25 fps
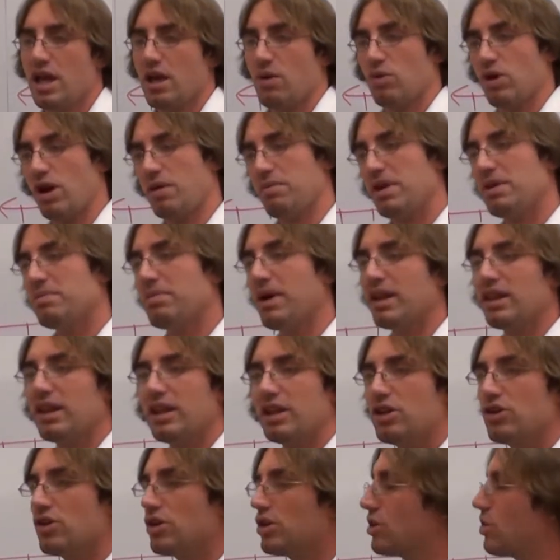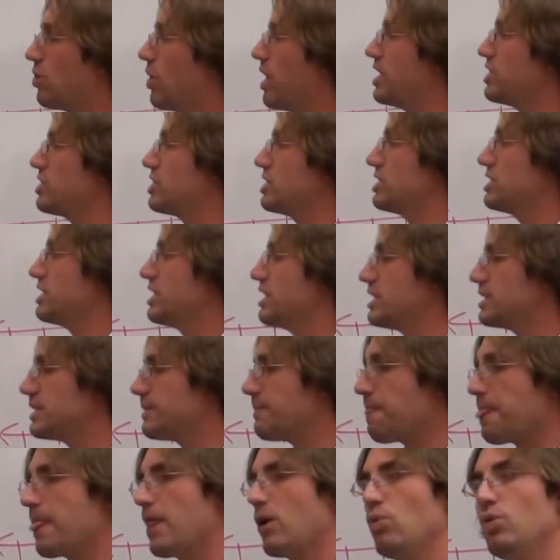What I mean by linear equations is